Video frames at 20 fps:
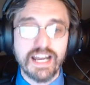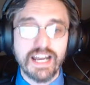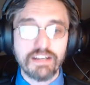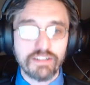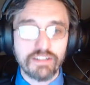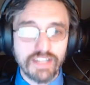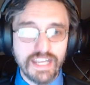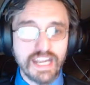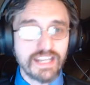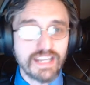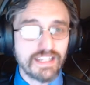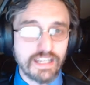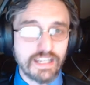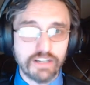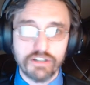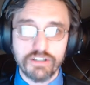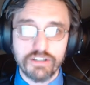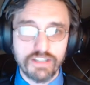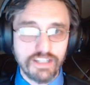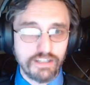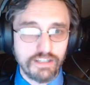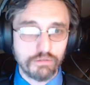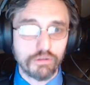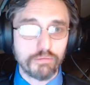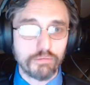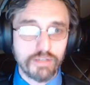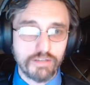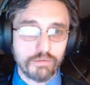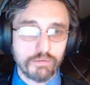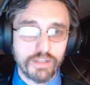I can't guarantee it will
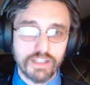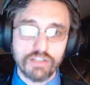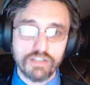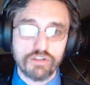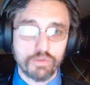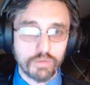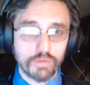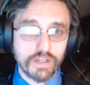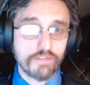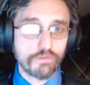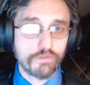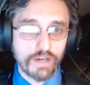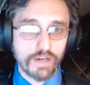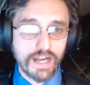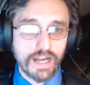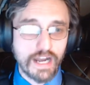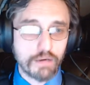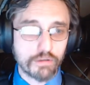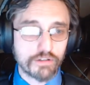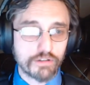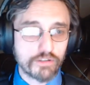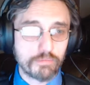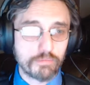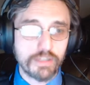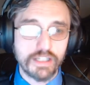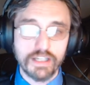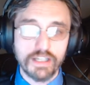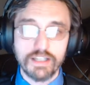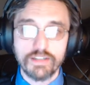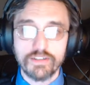be within 24 hours
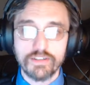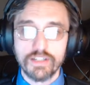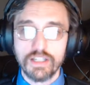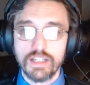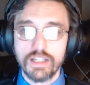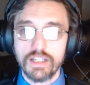because